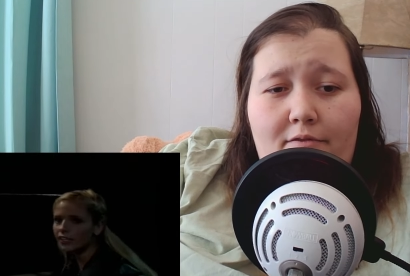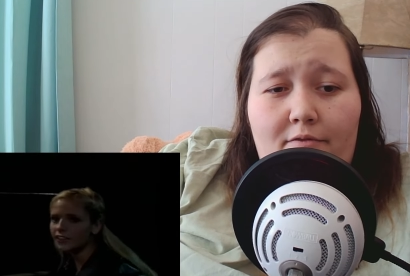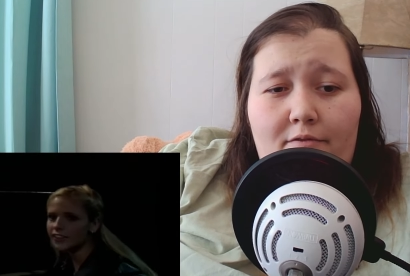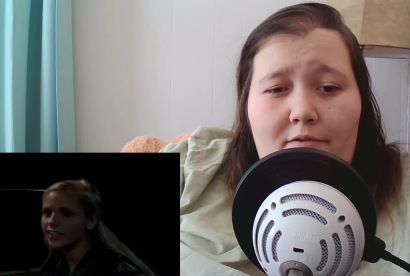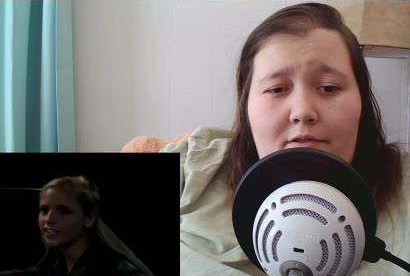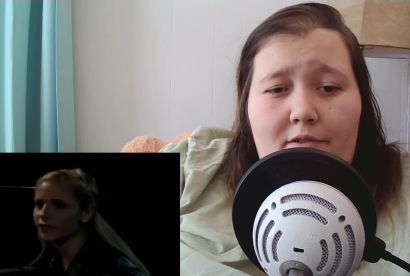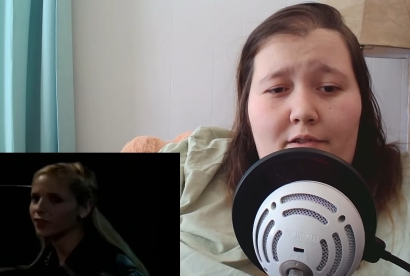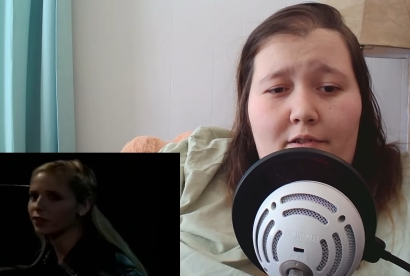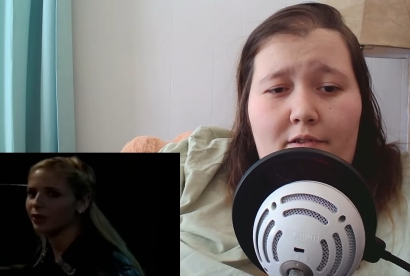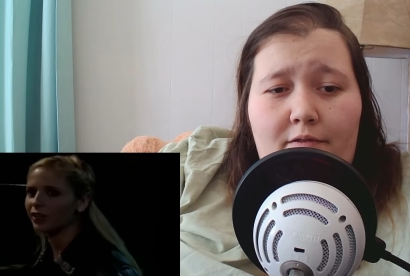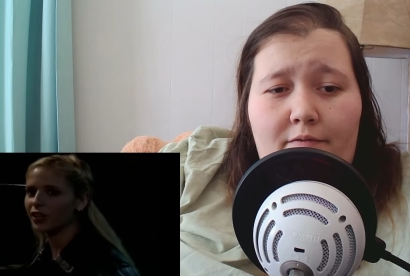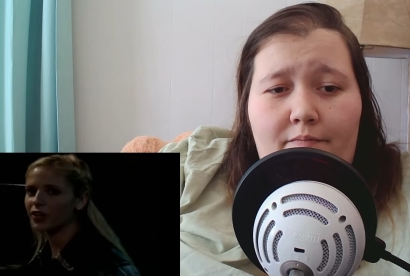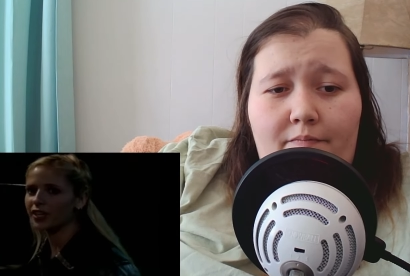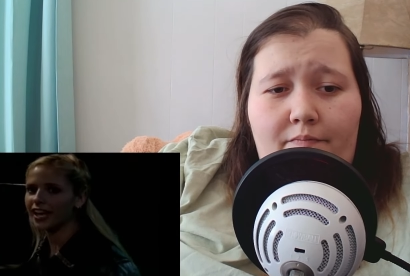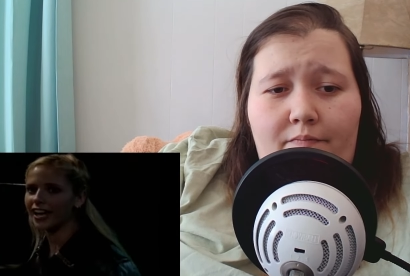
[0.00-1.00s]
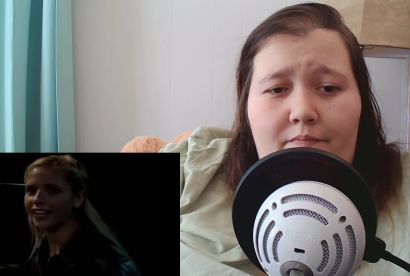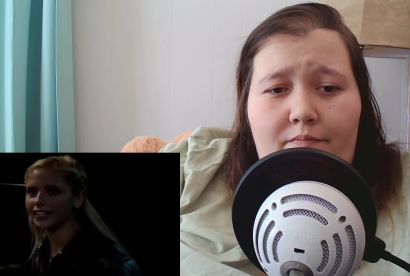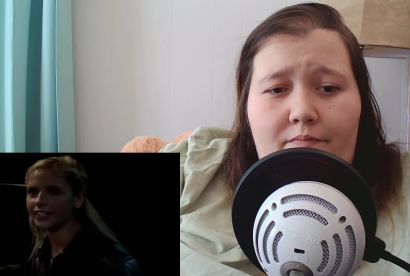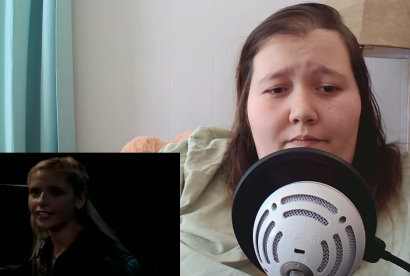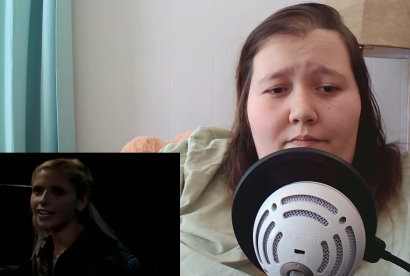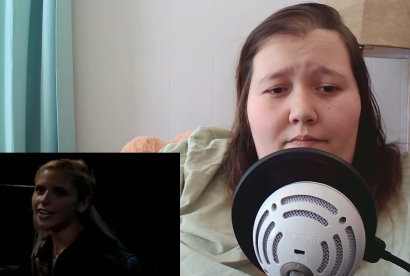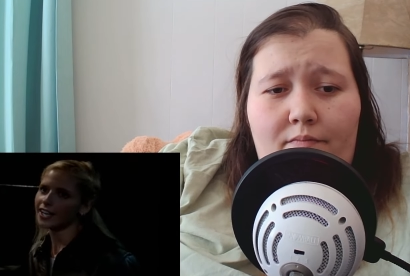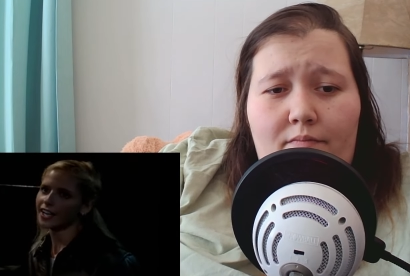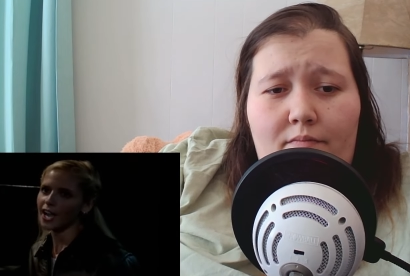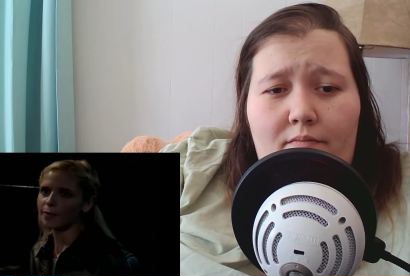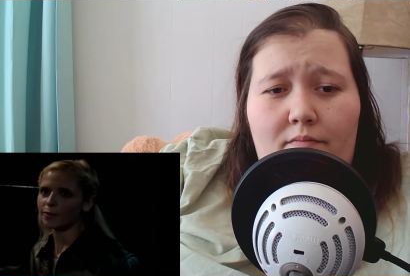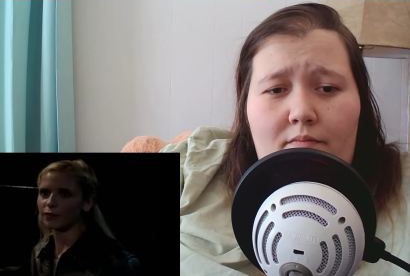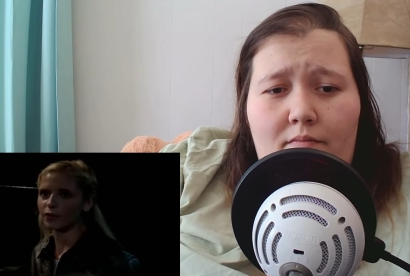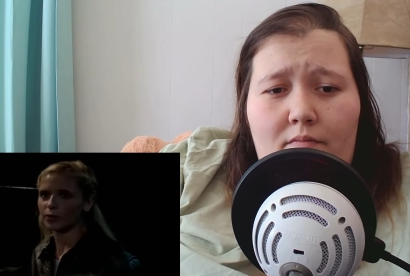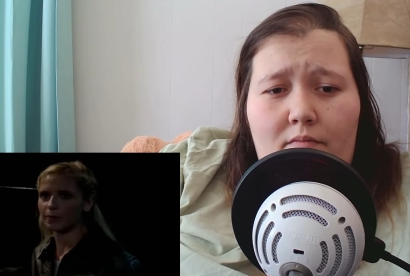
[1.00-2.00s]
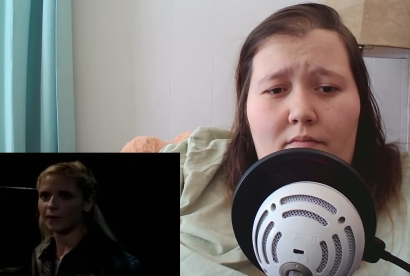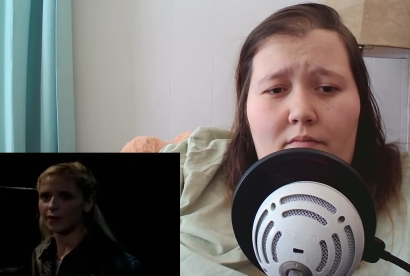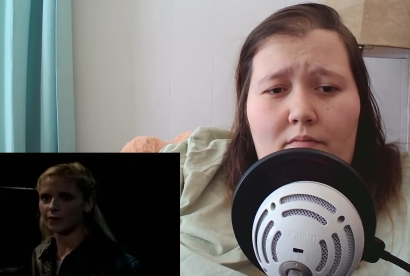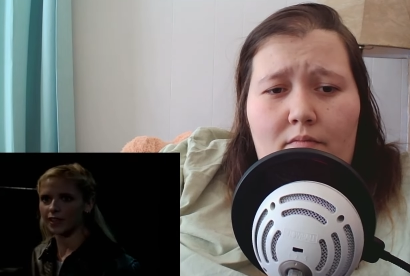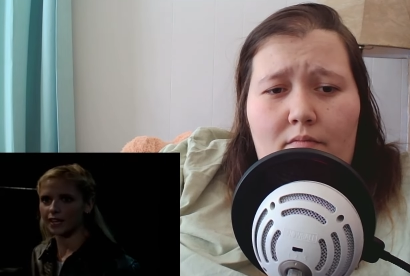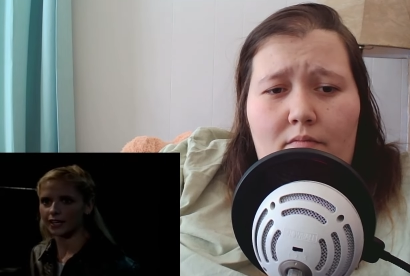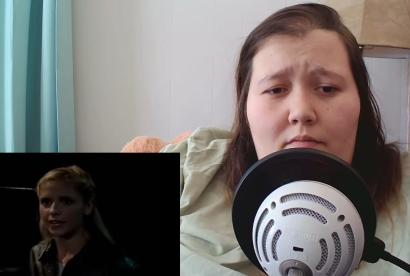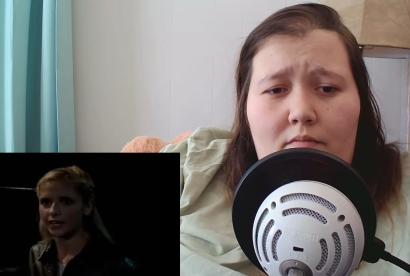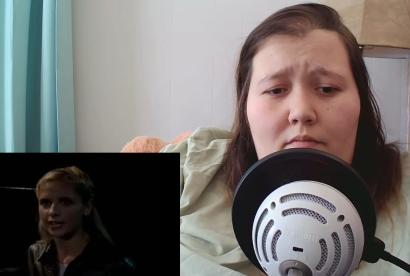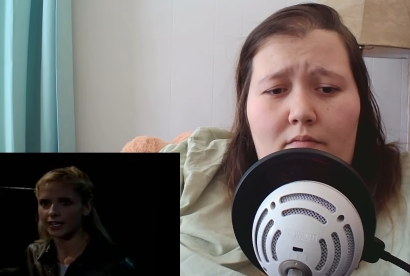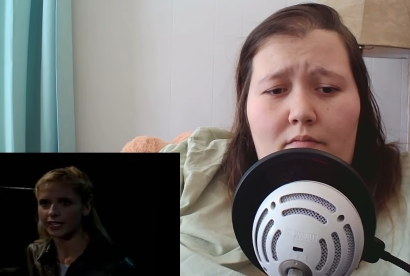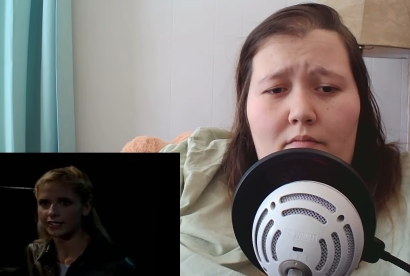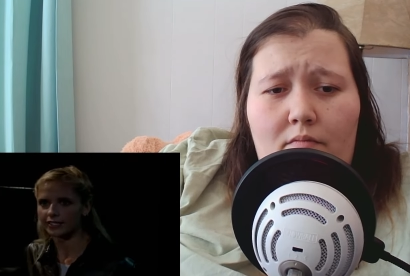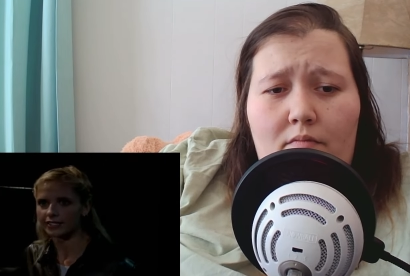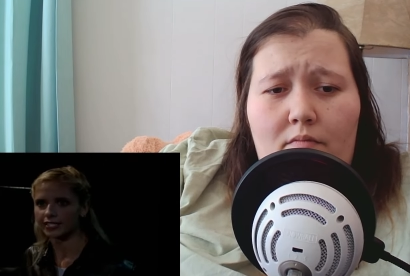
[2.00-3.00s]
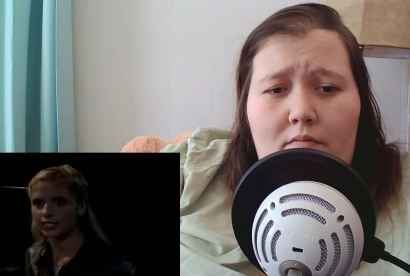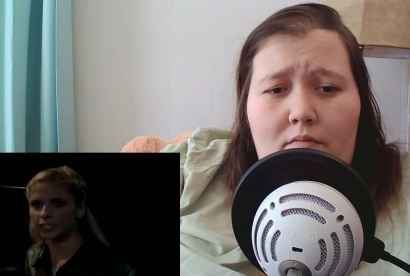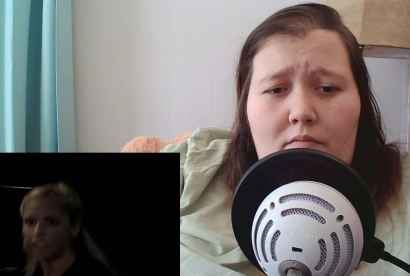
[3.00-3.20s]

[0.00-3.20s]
Speaker 1: Thanks for the relocate. I perform better without an audience.